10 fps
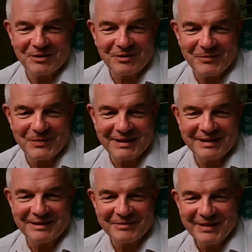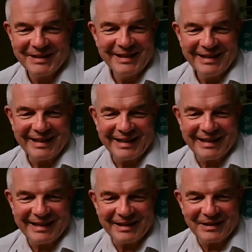So I mean,
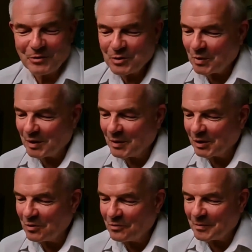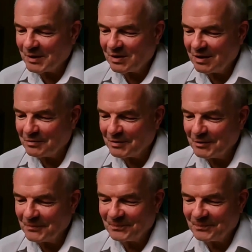I know which one I want to go for myself.